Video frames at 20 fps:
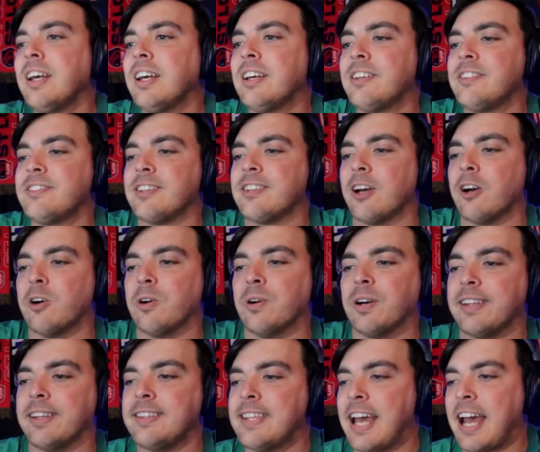So
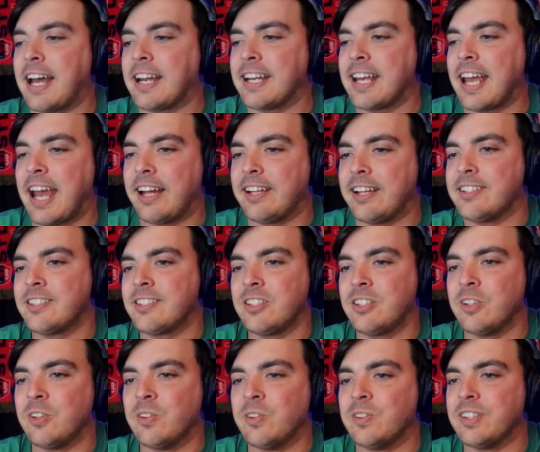that adds
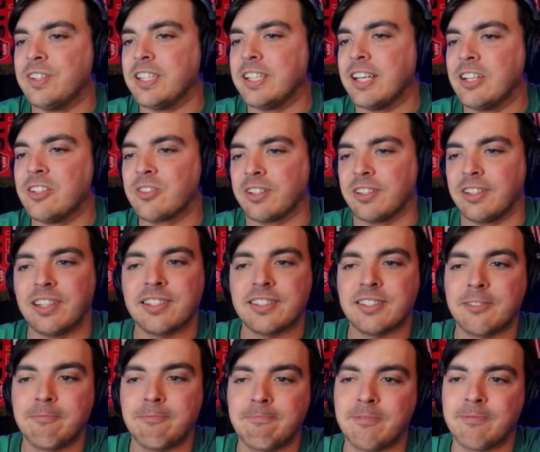to the injury
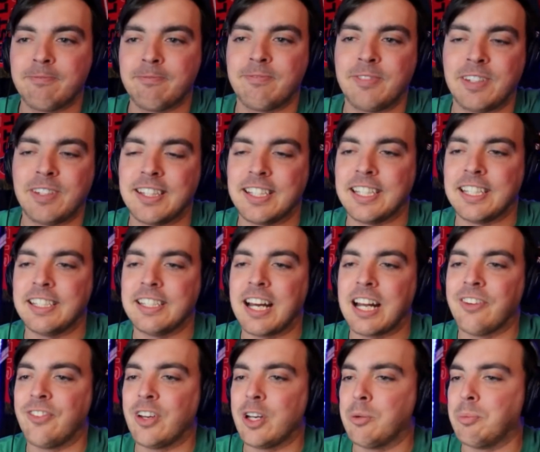list and the
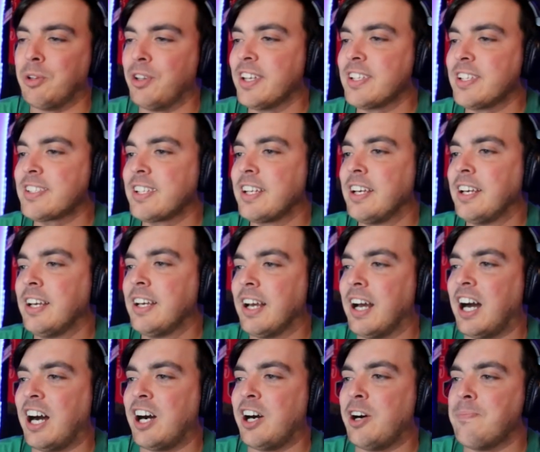non available list.
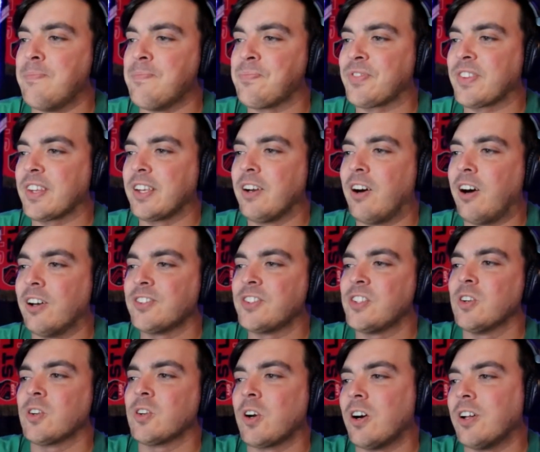Um,
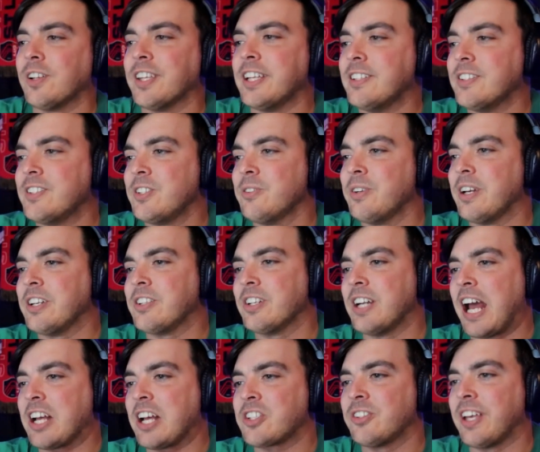also called into
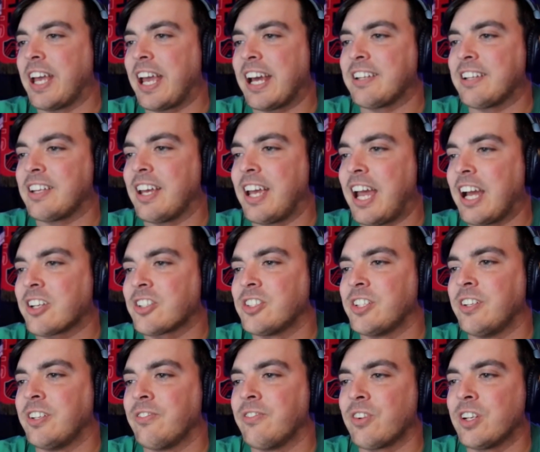international a-
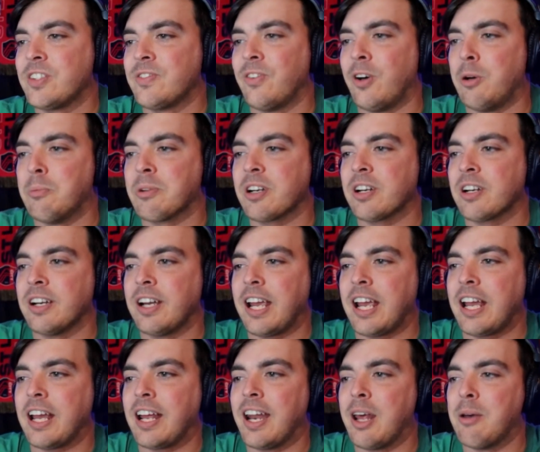action, Fritz Vollmer
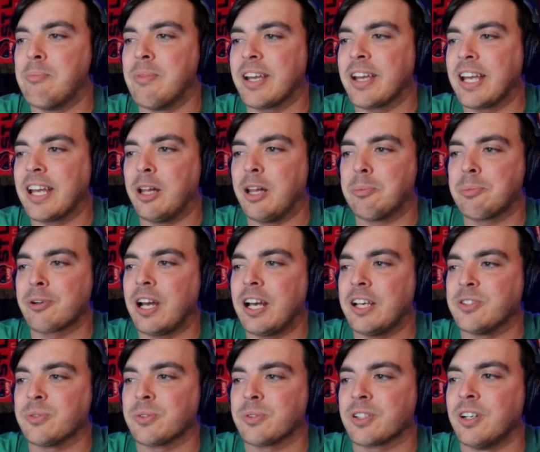and Miguel
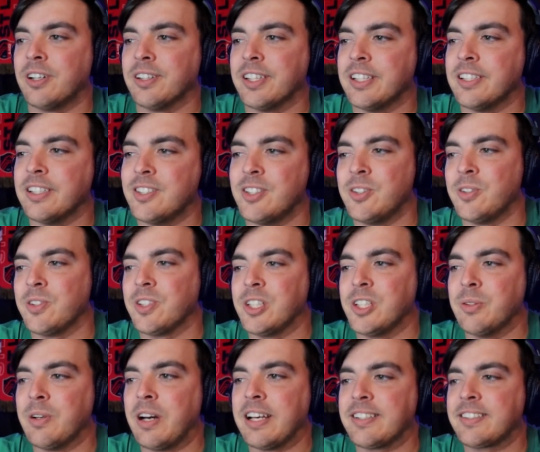Perez were called into
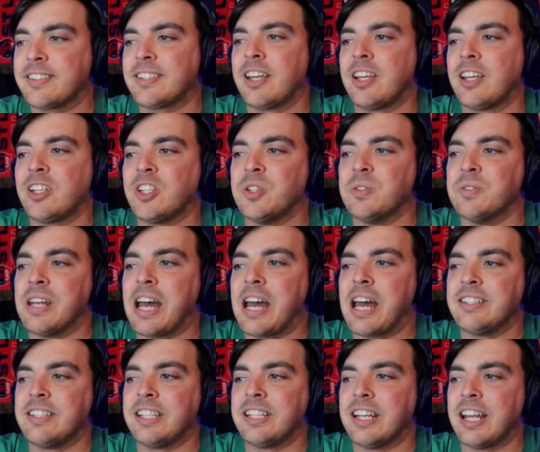U.S.
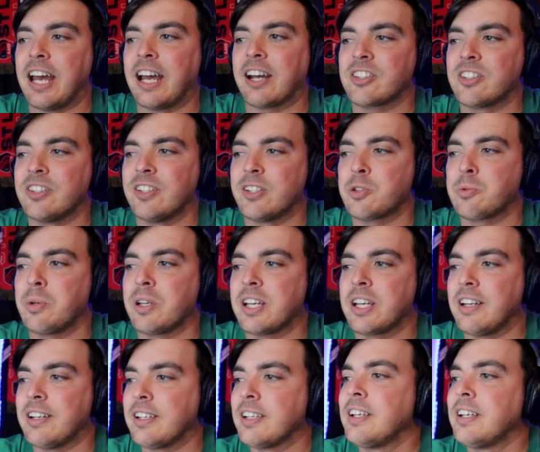U19 action this
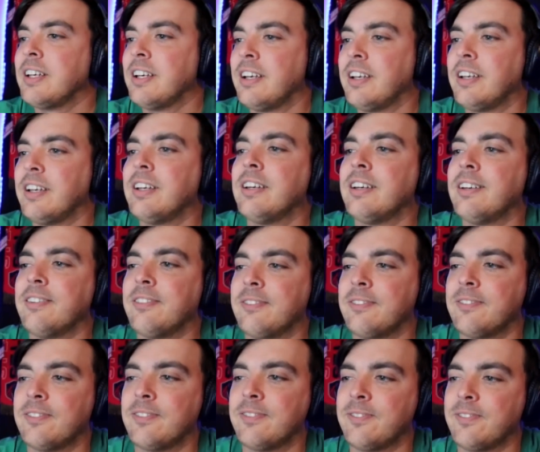weekend.
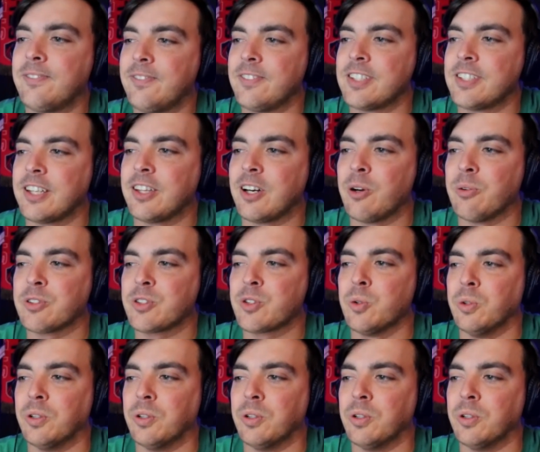Which I thought That's pretty